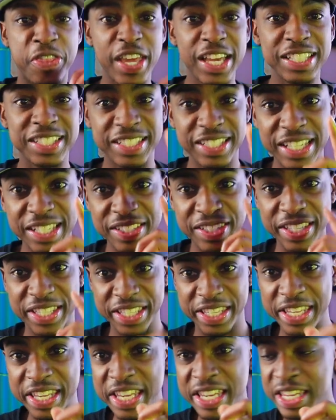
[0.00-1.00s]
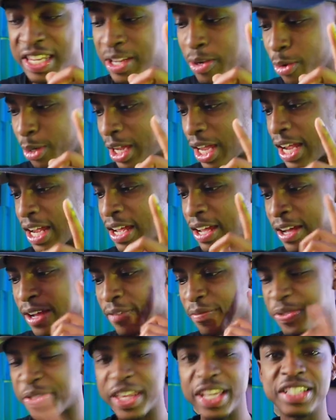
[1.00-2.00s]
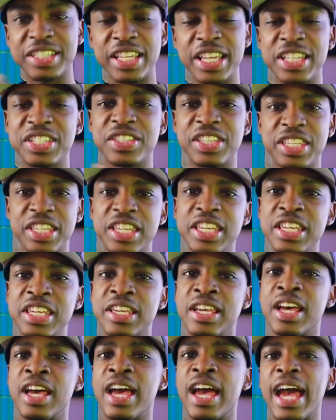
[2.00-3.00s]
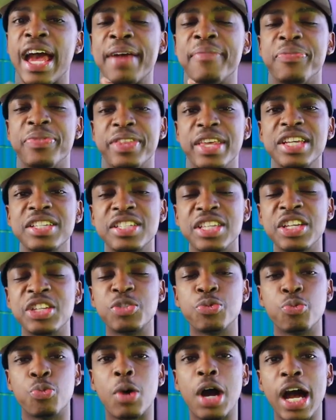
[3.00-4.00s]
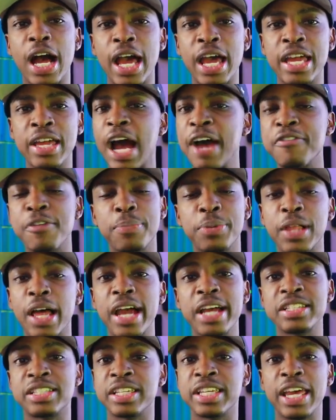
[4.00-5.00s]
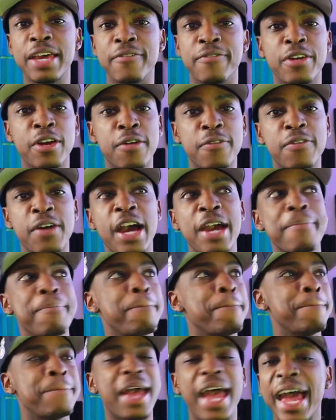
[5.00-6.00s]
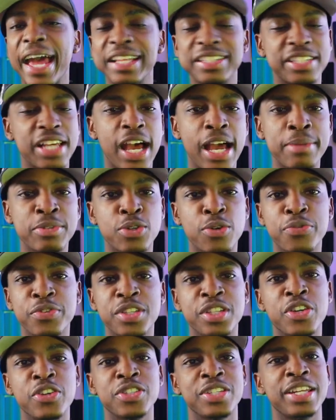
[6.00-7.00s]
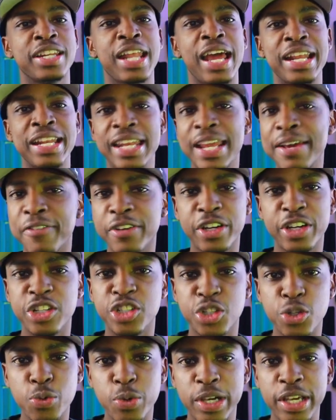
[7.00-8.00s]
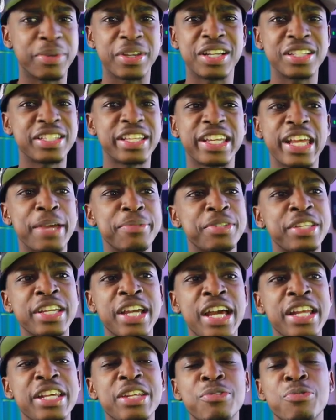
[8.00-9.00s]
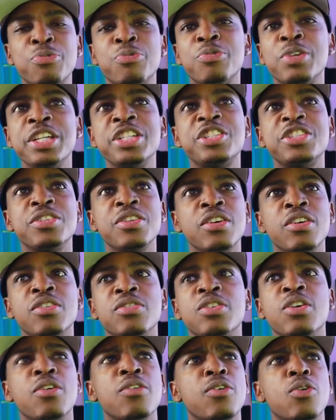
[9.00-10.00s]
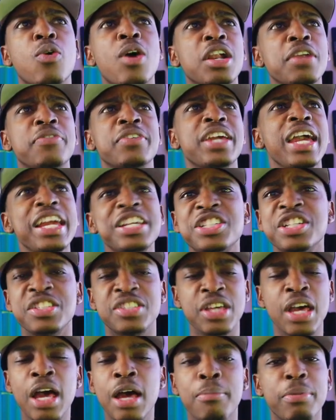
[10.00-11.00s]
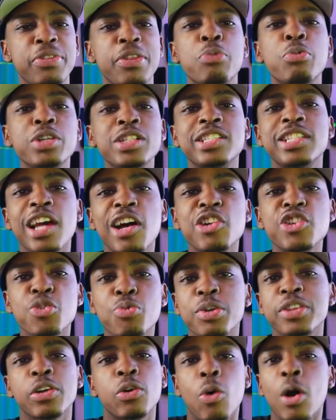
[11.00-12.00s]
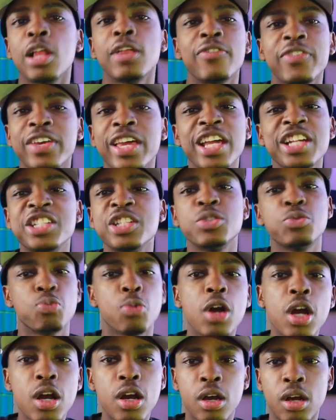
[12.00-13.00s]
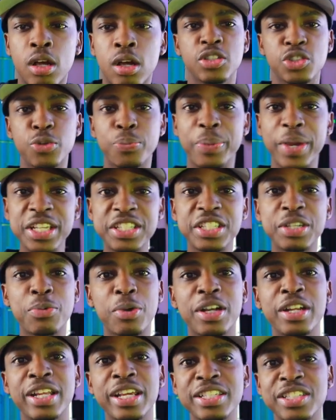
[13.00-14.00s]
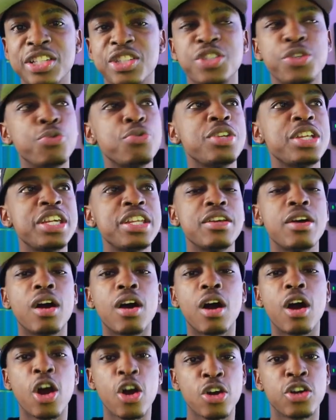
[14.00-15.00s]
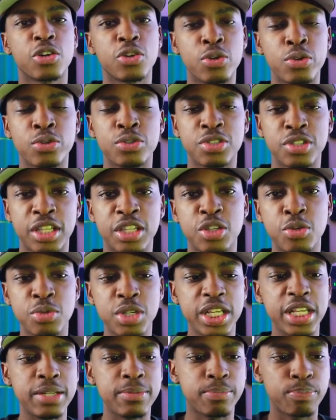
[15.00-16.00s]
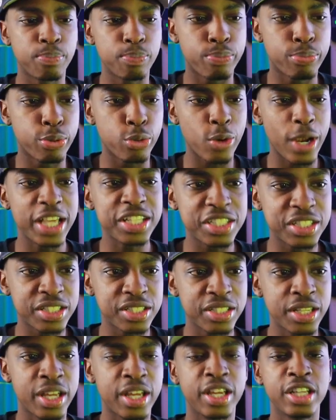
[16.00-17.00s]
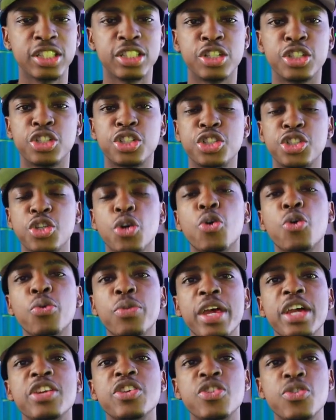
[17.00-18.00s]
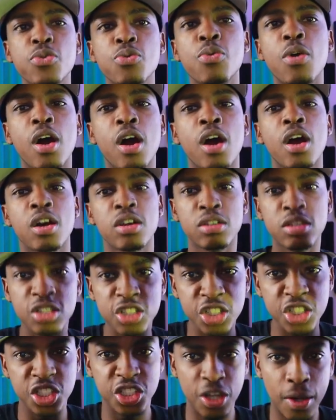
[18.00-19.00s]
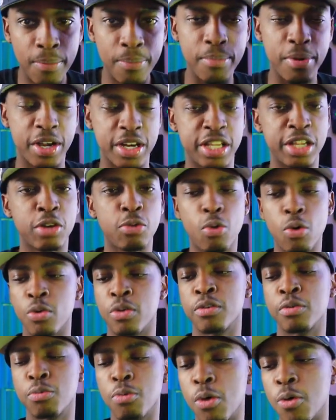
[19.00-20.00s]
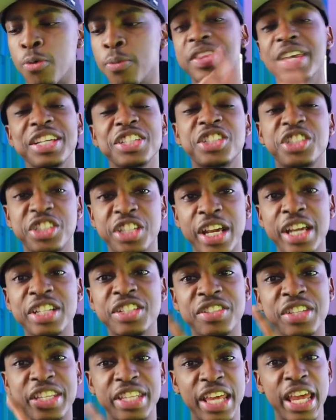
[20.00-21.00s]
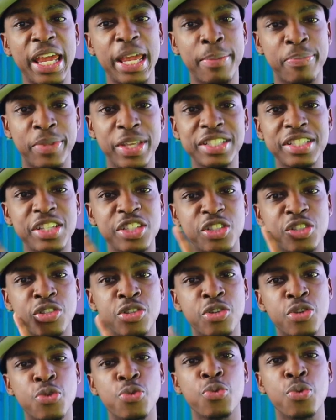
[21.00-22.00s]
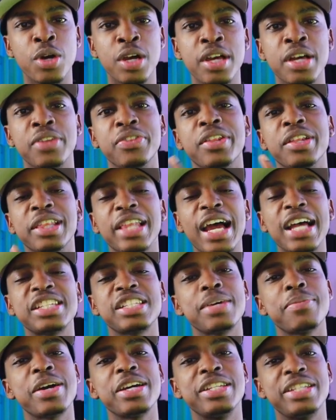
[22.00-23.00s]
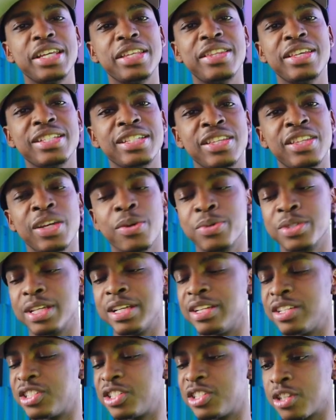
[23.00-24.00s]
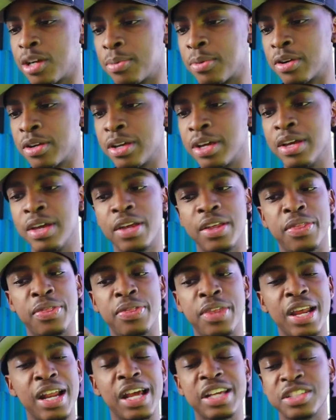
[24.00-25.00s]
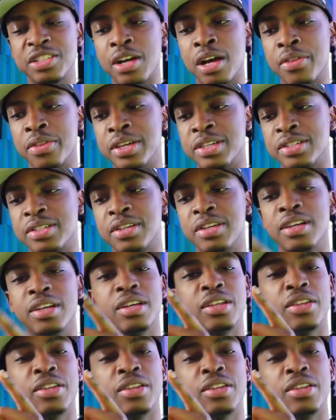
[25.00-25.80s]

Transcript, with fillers: this is the key, okay? This is the key. And this is why I've applied to get verified mad times over the years and I never could do it because they kept saying I didn't reach the qualifications, but they wouldn't tell you what the qualifications were. So basically what it is you need articles, like you need press to show that you are somebody, quote unquote. This changed the game. This is new. The last time I did this, I think it was in the summer, then I saw this.